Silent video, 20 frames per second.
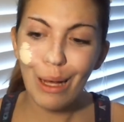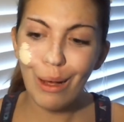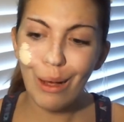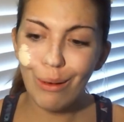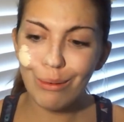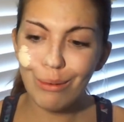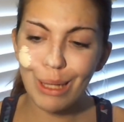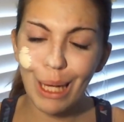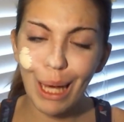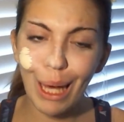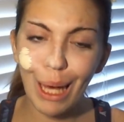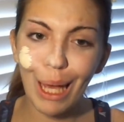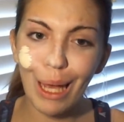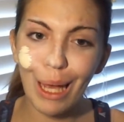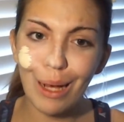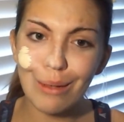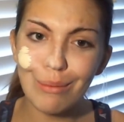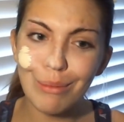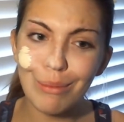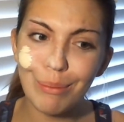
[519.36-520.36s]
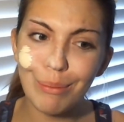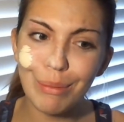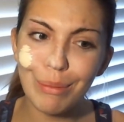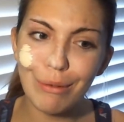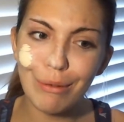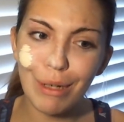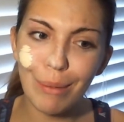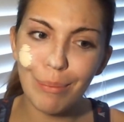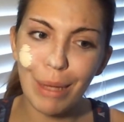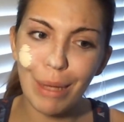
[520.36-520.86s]
Okay, I'm gonna be
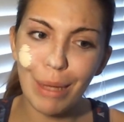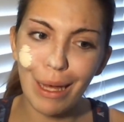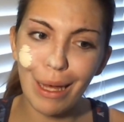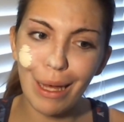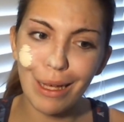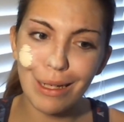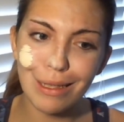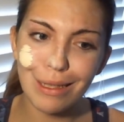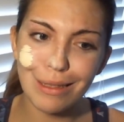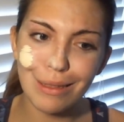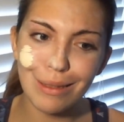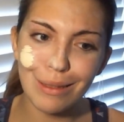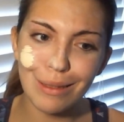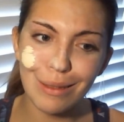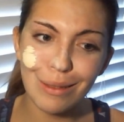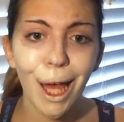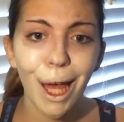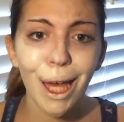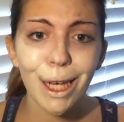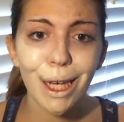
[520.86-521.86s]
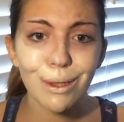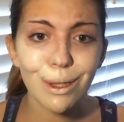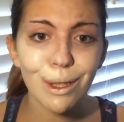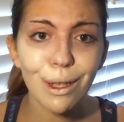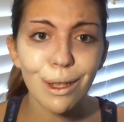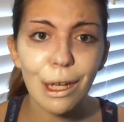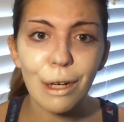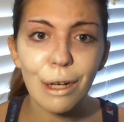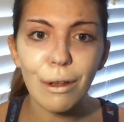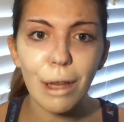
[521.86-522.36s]
right back. Here's a
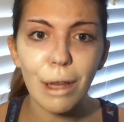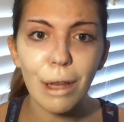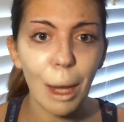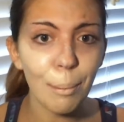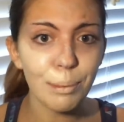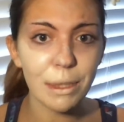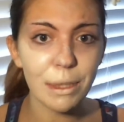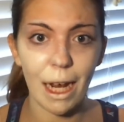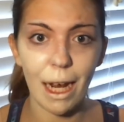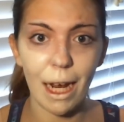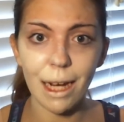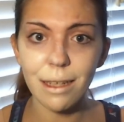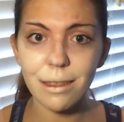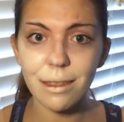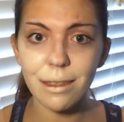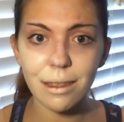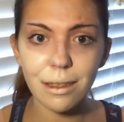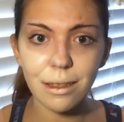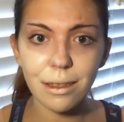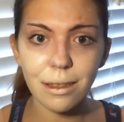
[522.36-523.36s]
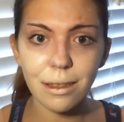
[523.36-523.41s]
little update.